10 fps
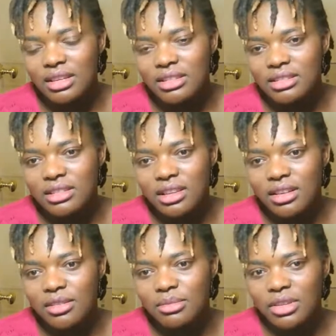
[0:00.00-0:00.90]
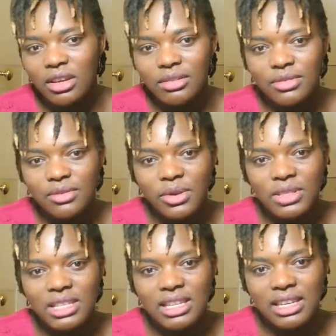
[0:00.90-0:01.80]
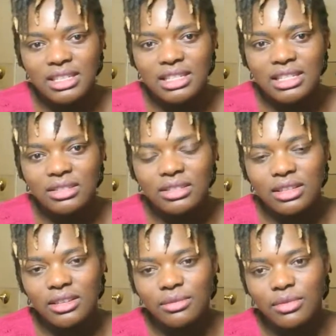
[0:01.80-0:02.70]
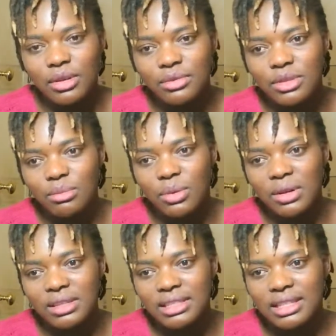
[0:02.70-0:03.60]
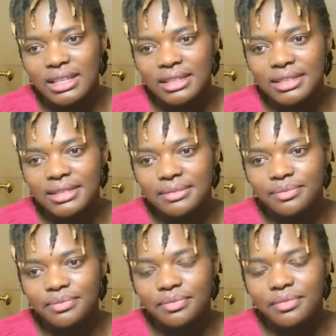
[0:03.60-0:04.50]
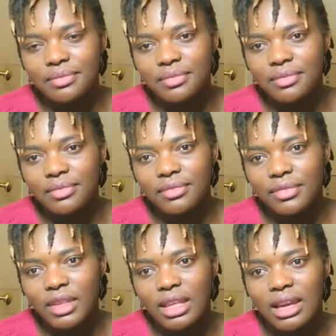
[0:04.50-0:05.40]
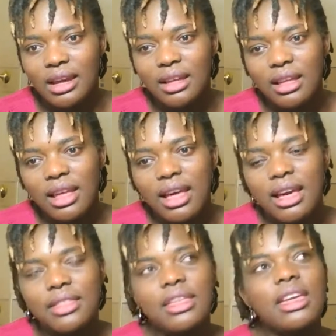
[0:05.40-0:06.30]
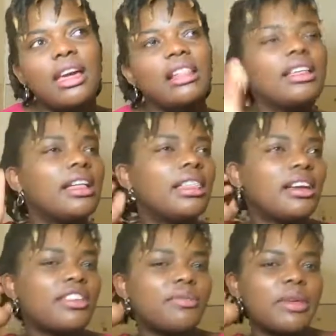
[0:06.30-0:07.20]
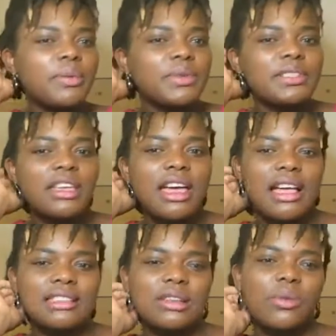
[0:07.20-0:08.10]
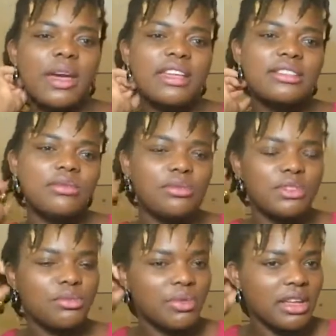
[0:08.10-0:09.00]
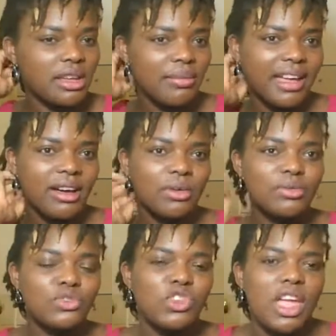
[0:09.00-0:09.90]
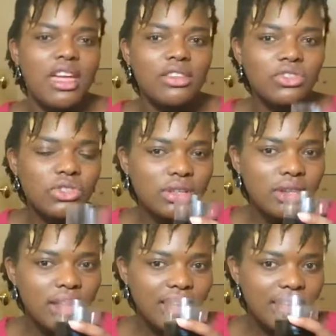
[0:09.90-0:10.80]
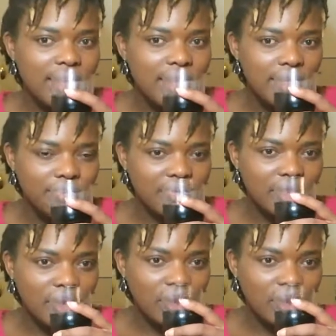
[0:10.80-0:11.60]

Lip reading: So gone for 40 years, still not involved in politics. Yeah, I think a lot of people see it as a way to bring about change. I